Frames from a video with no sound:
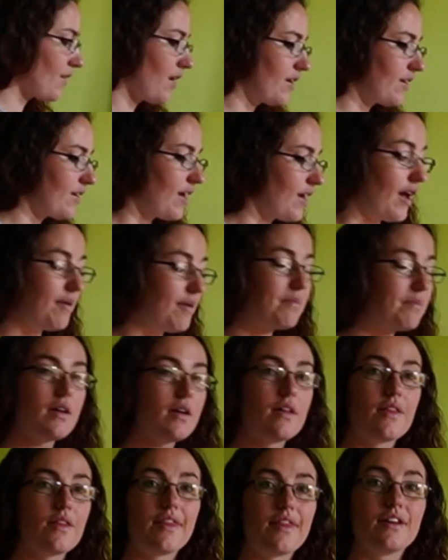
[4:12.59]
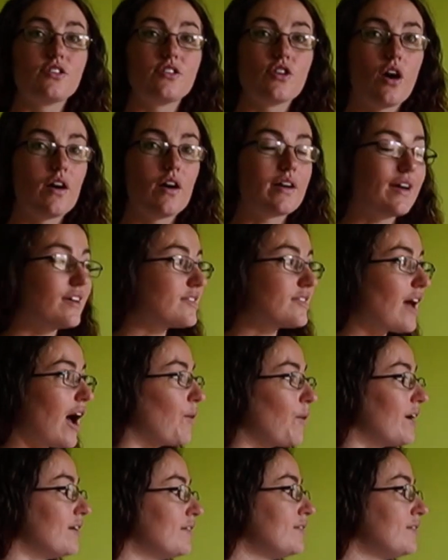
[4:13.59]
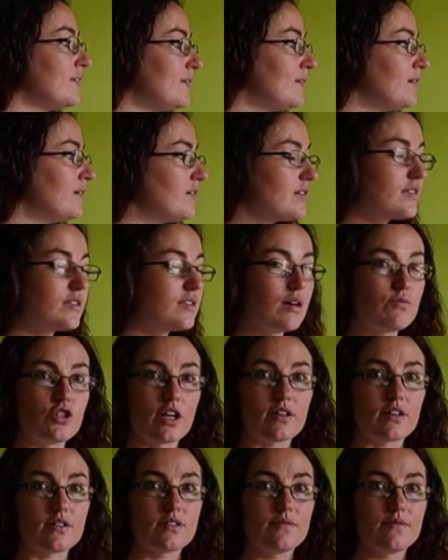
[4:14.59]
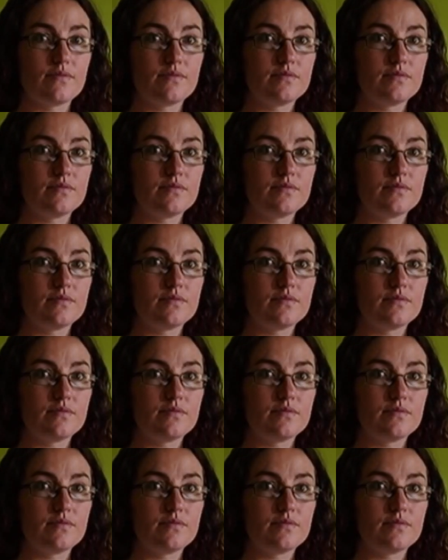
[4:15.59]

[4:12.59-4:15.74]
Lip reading: Okay, the dog is our subject.